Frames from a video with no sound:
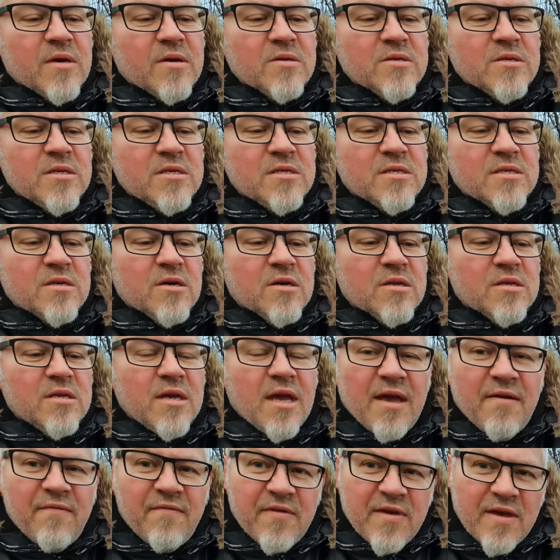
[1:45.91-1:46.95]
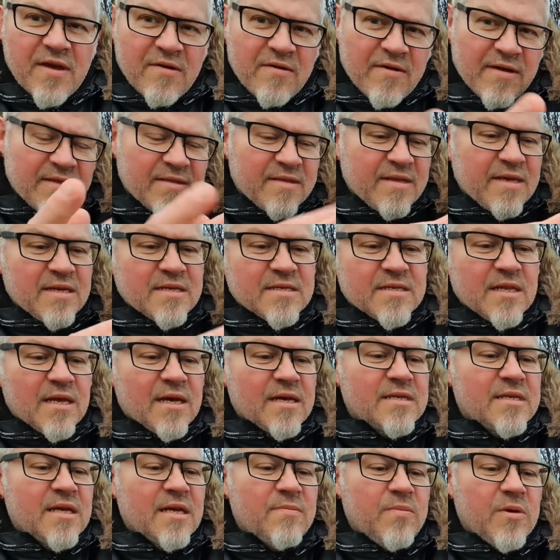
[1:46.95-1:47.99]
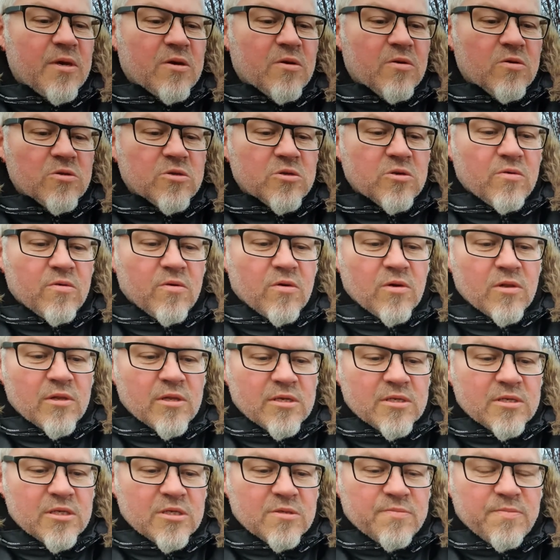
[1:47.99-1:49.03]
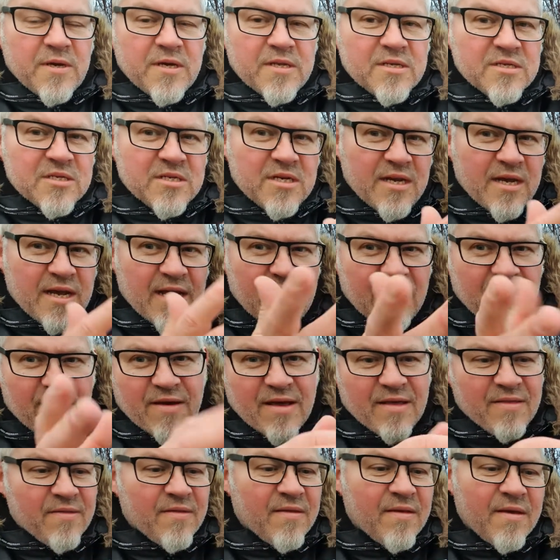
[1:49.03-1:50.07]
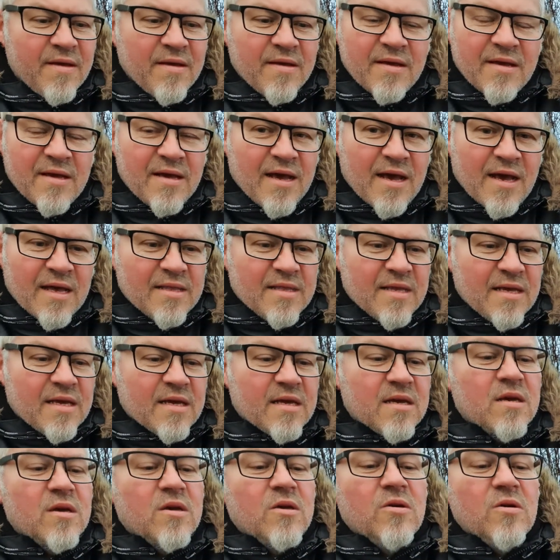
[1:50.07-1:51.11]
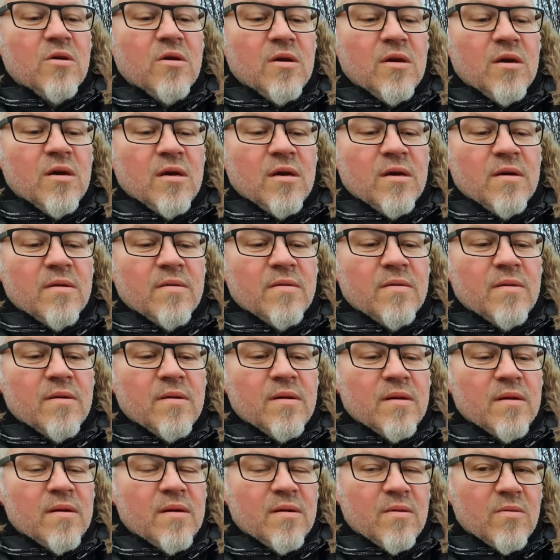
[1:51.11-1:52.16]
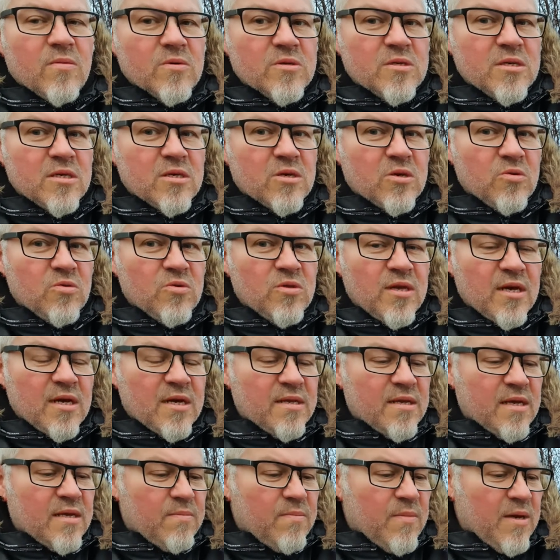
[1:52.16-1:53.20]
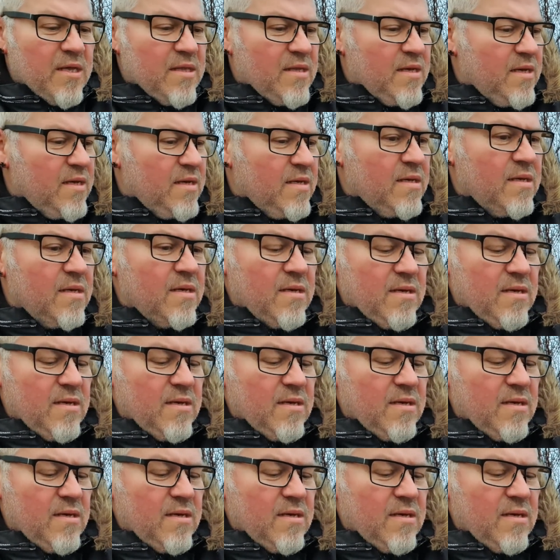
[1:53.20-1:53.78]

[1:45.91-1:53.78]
it's got heavier and things like that because of all the suspension here, and I think was it Goodyear that made the